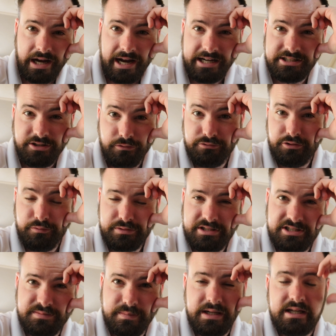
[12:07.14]
I don't know what
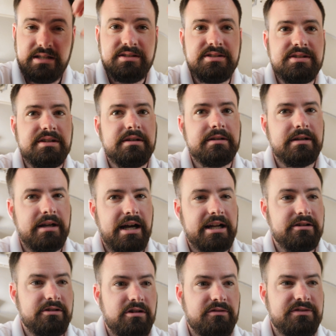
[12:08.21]
this means. I
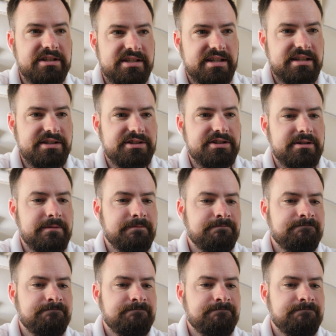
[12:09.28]
don't know if this is